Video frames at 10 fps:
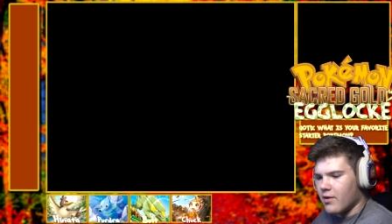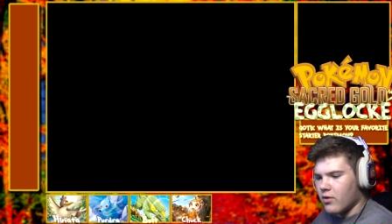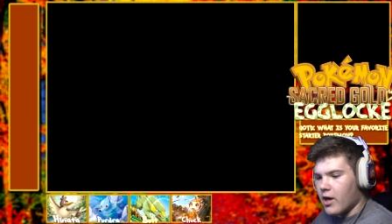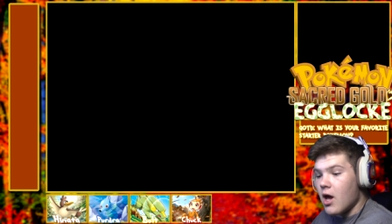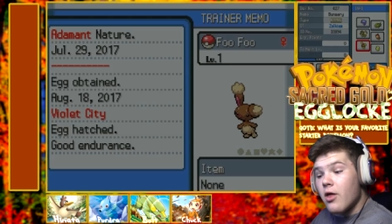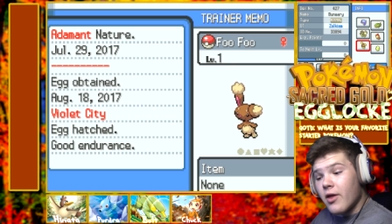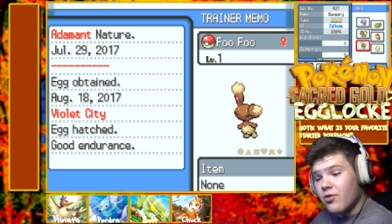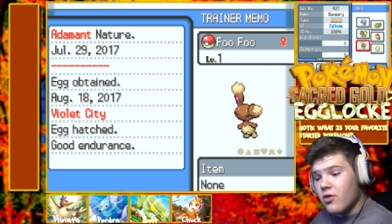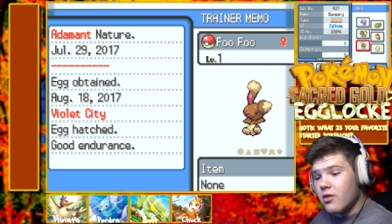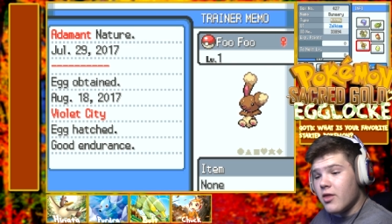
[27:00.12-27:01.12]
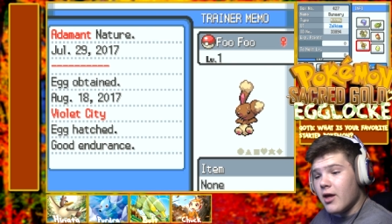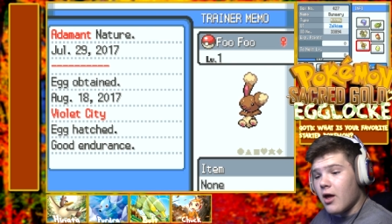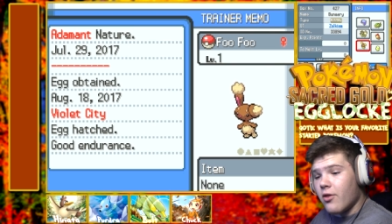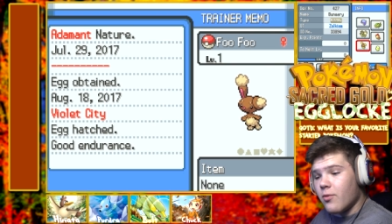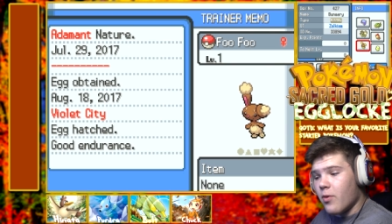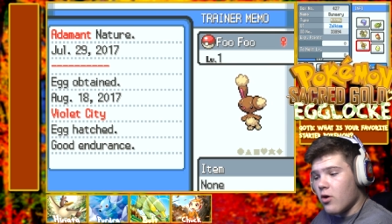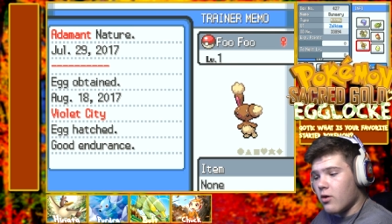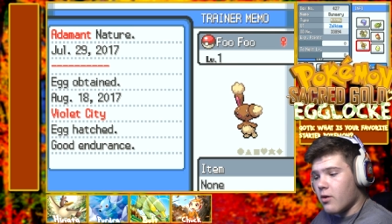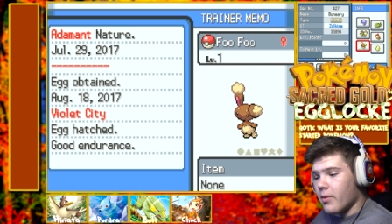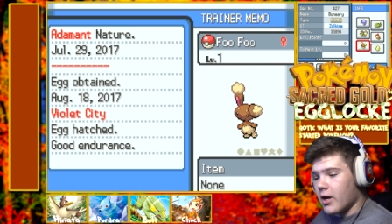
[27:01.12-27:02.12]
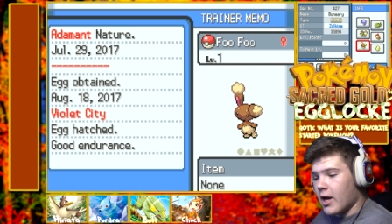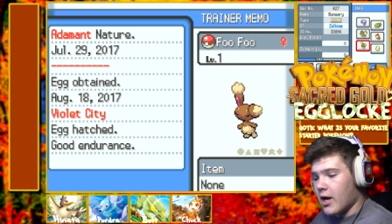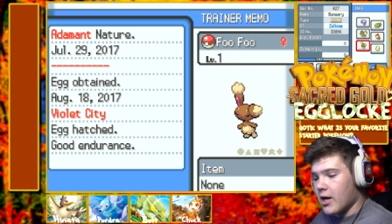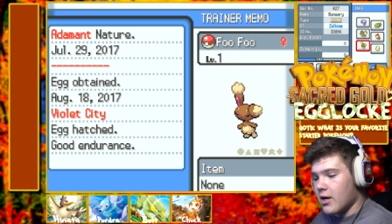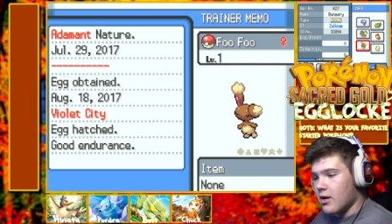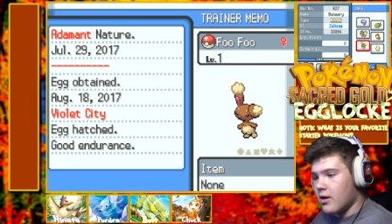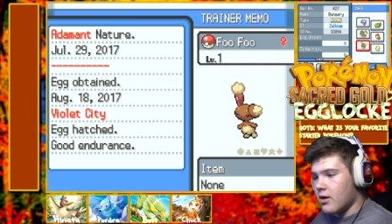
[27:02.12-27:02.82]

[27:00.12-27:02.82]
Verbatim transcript: level 8. That, that other Pokemon had...